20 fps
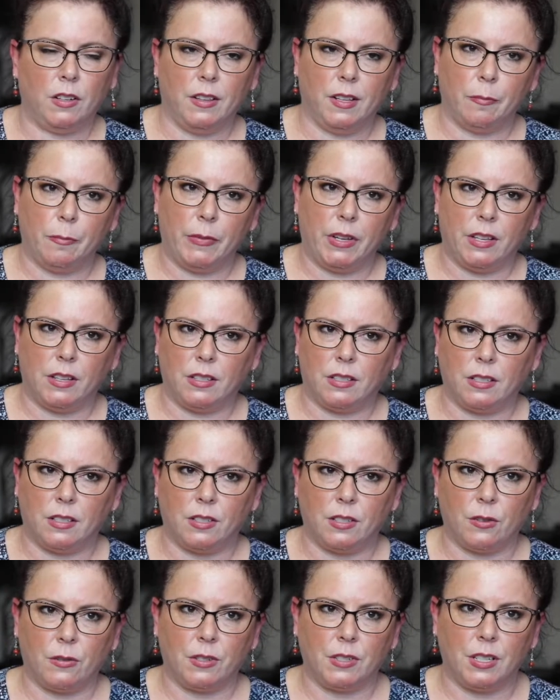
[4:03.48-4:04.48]
are the myths
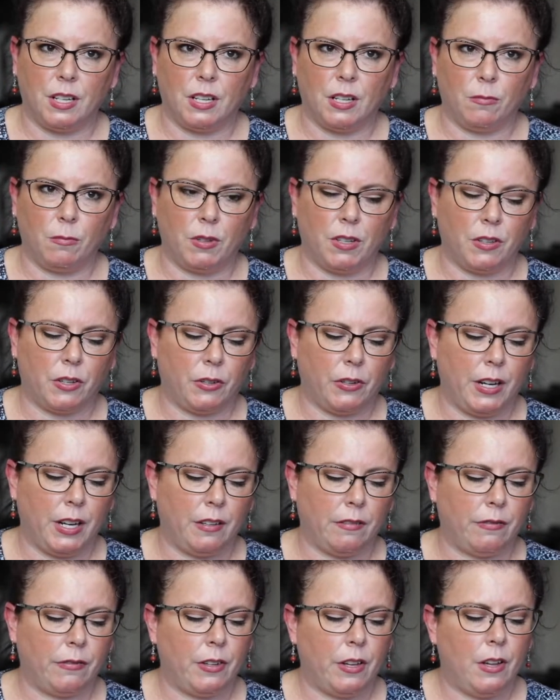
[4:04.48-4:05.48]
associated with
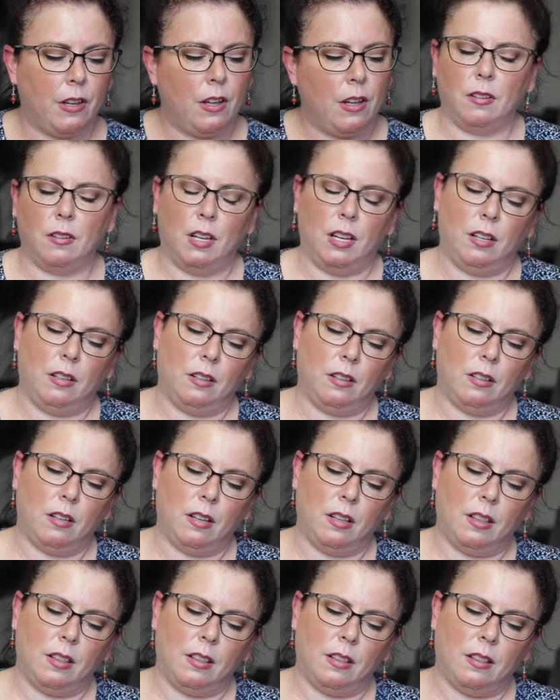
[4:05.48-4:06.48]
grief. In
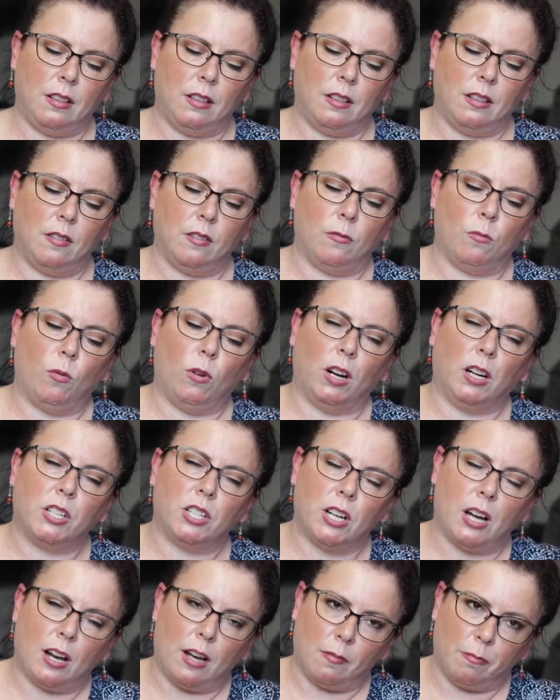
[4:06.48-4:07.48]
the
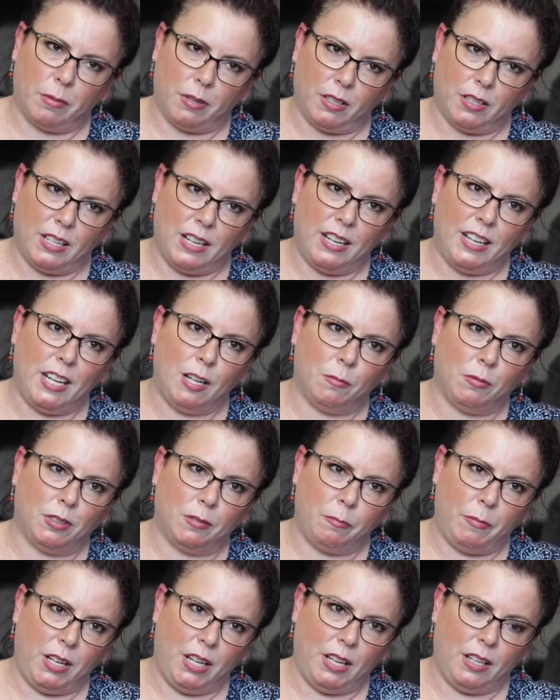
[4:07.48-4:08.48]
workshop
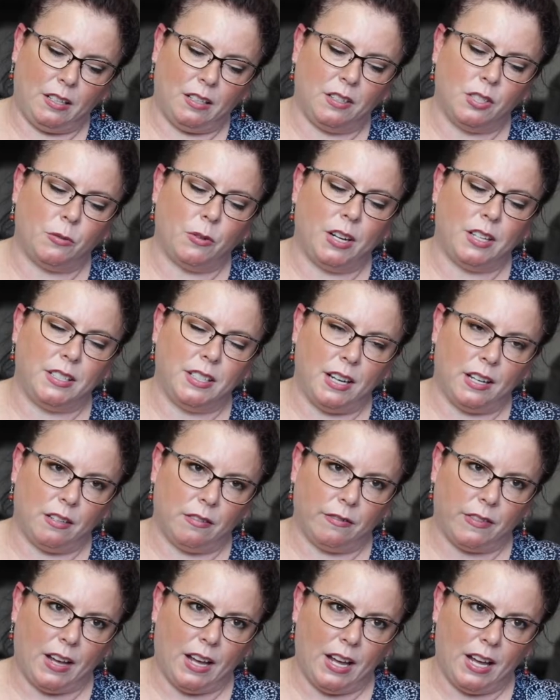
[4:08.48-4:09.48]
enabled me to
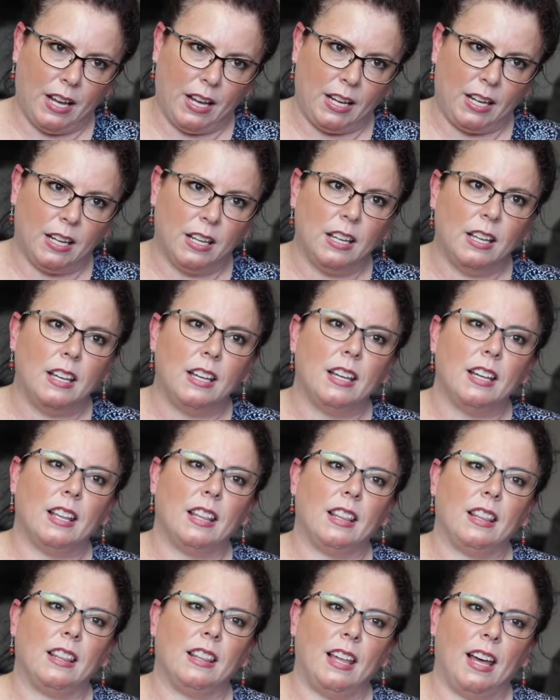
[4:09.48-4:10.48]
identify
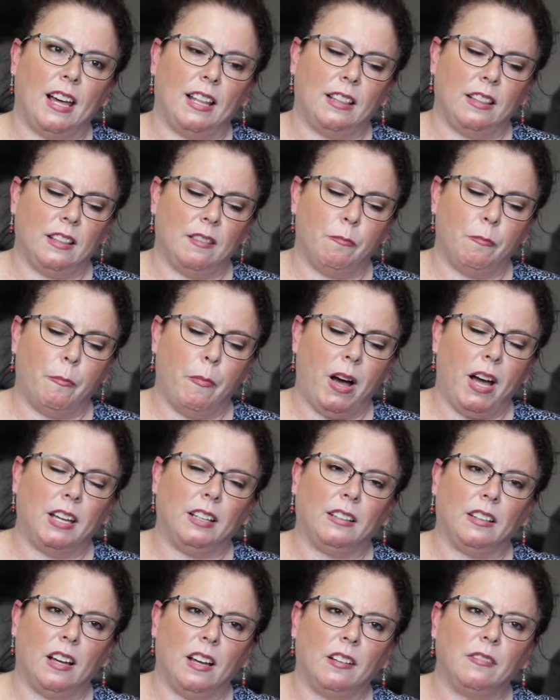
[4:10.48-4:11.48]
that my
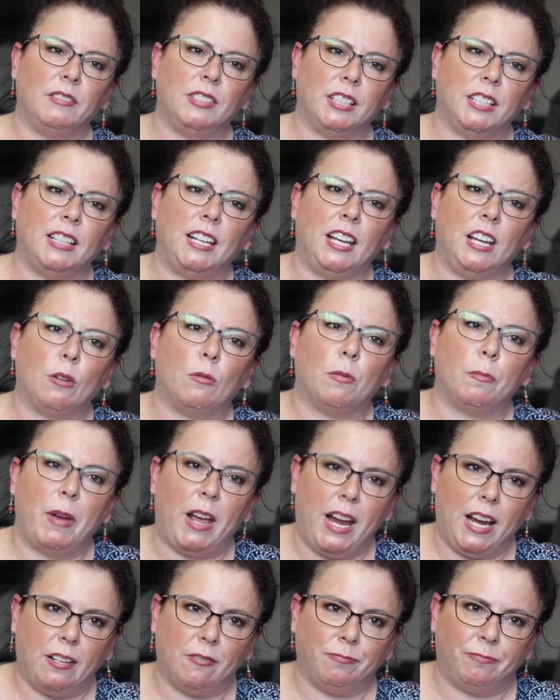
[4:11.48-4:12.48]
love didn't equal
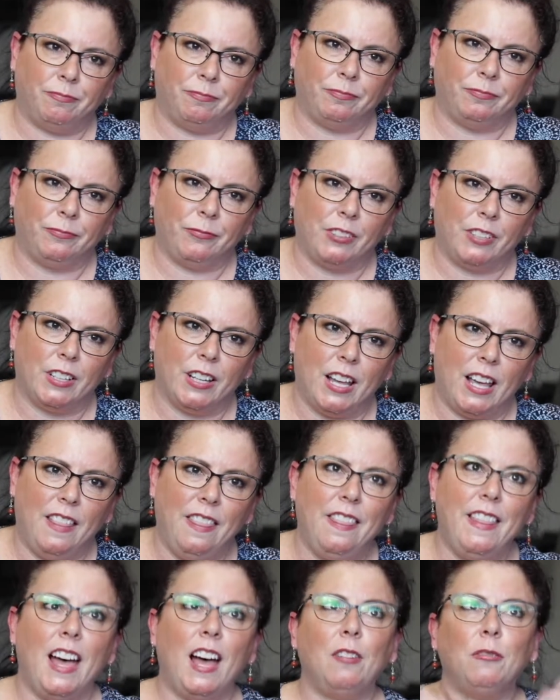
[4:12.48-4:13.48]
pain.
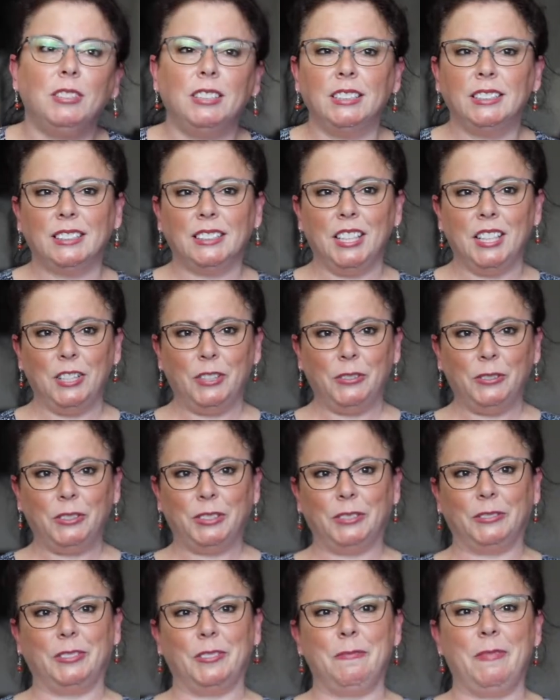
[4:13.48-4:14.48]
And that was
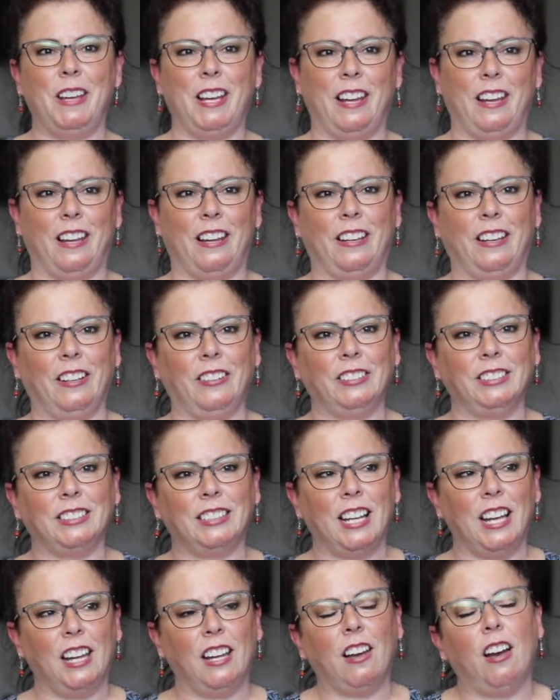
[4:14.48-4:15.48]
huge for me. It was
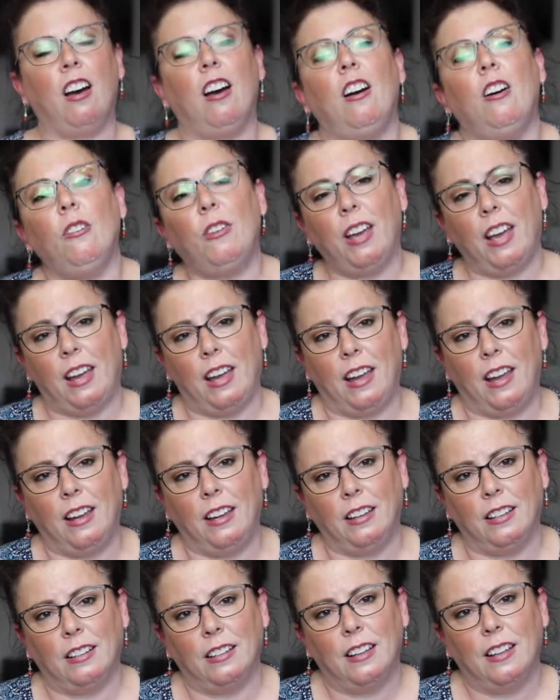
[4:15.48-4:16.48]
like,
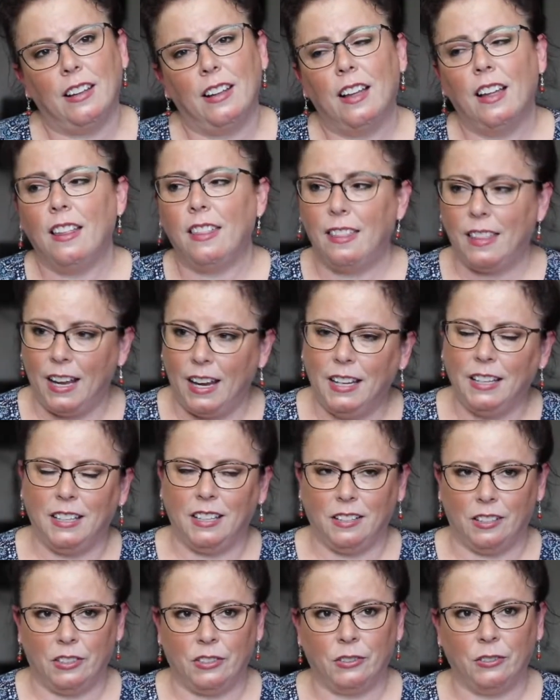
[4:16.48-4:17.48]
okay, thank
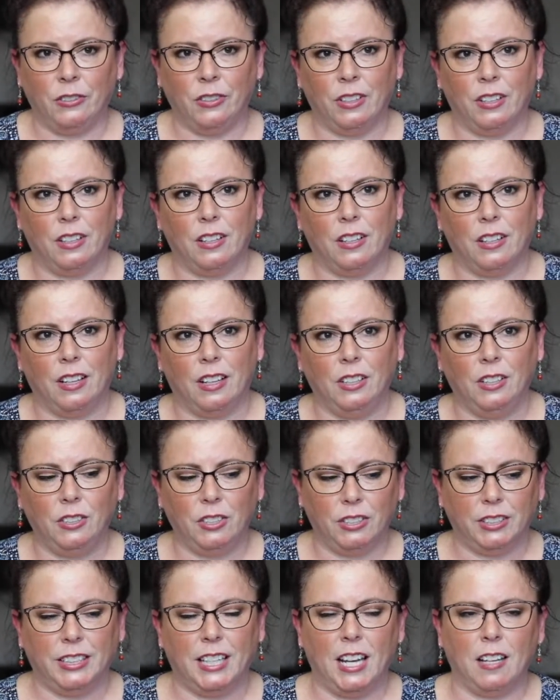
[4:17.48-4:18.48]
you. You
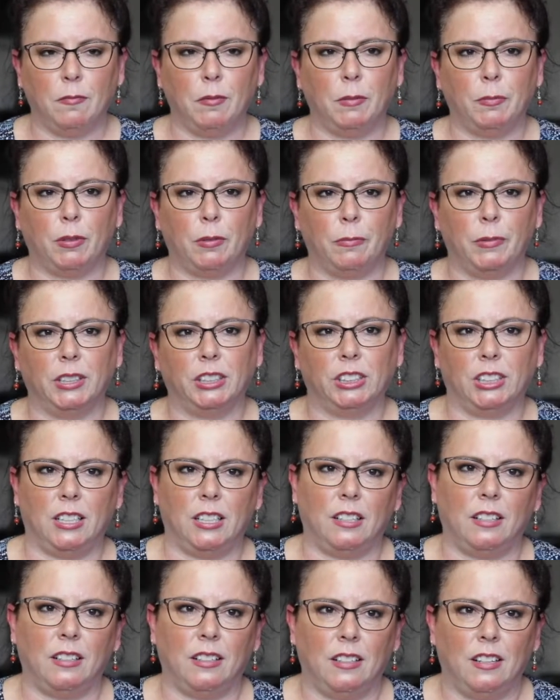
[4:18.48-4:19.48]
just gave me
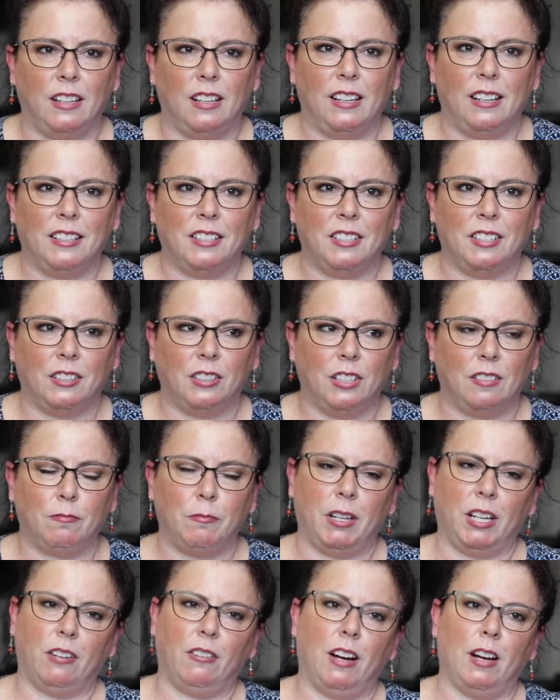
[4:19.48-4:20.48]
permission to love
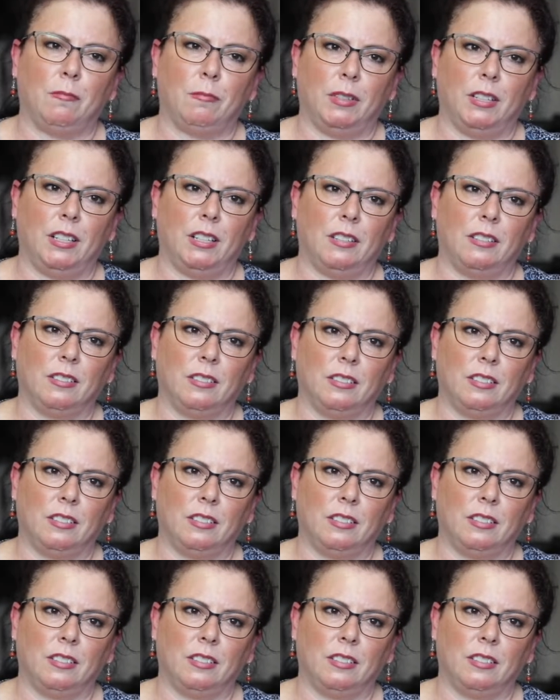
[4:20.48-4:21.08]
my grandpa